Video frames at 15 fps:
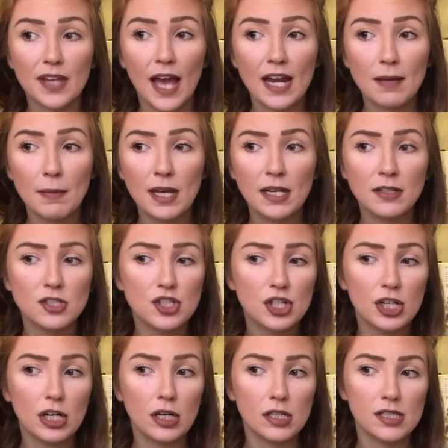And I mean,
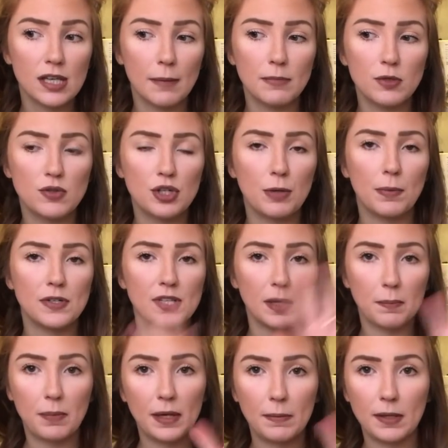sure, some YouTubers,
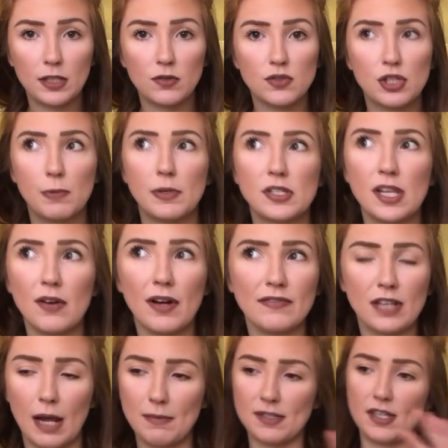like big, big YouTubers, they don't have
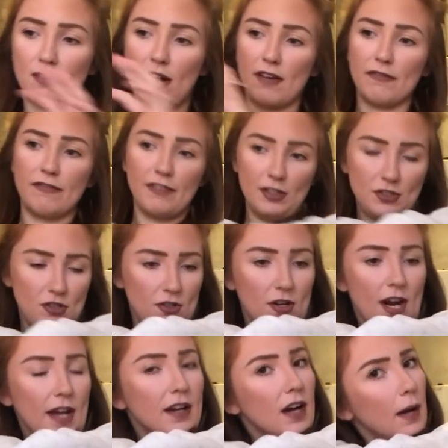time to sit around and filter
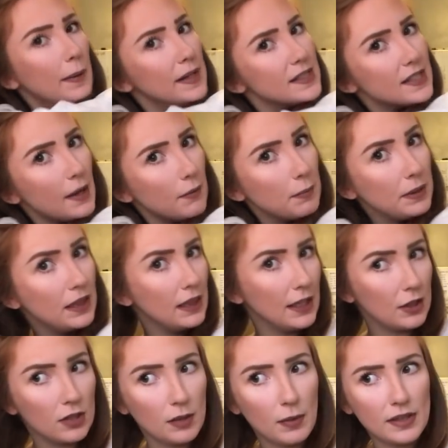their hate comments. That would be
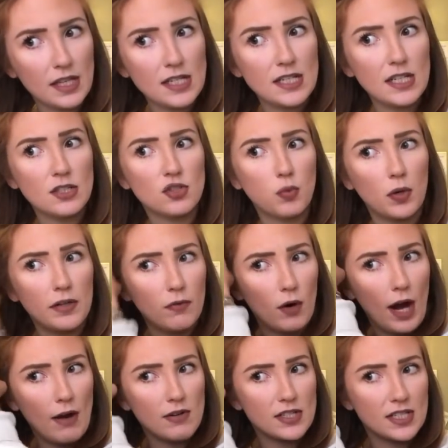literally what they did
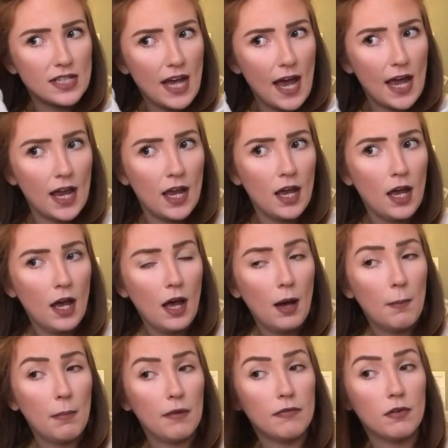24 hours a day.
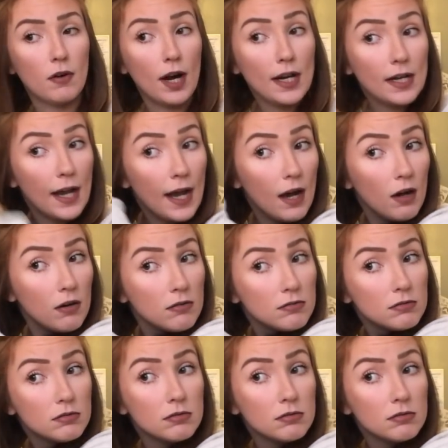But for right now,